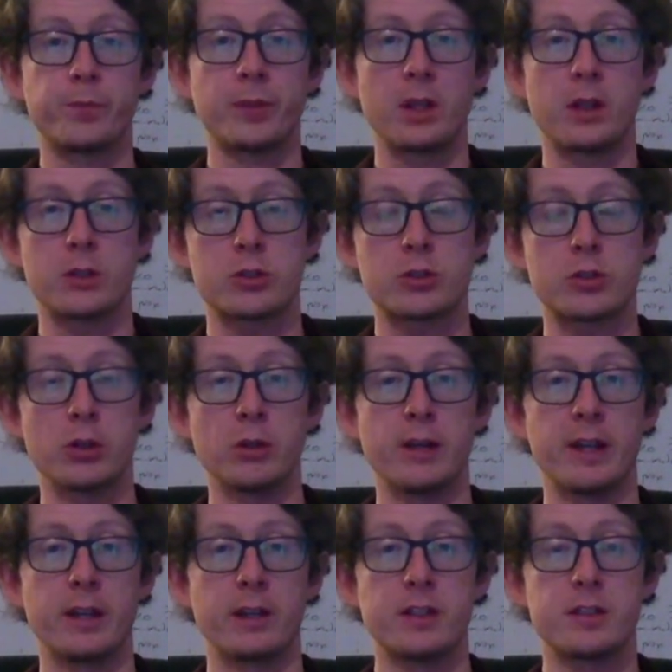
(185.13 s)
it's true.
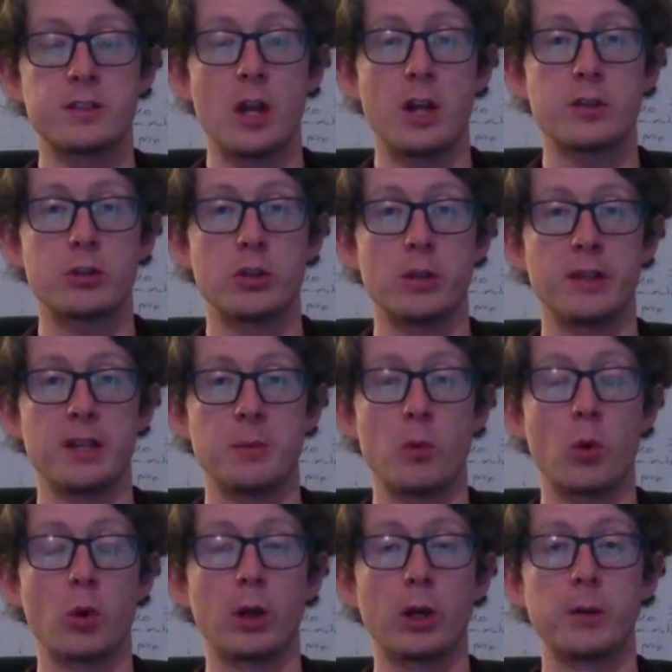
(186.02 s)
it's not true
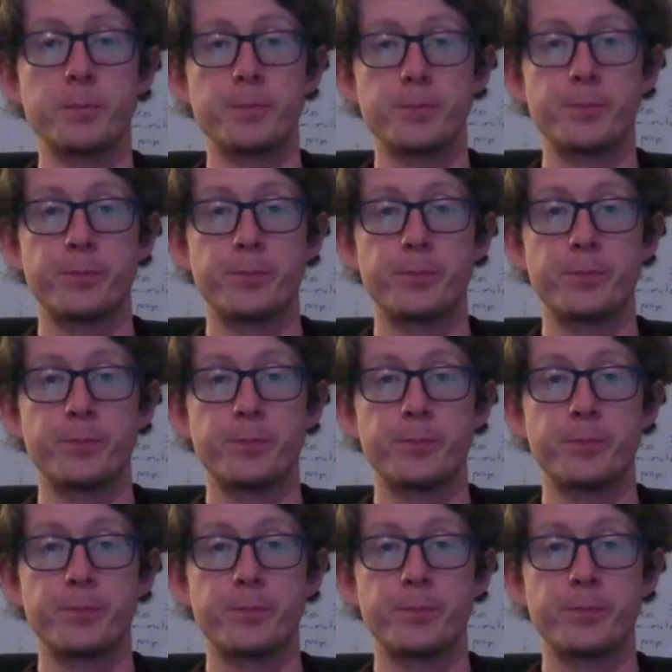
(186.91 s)
anymore.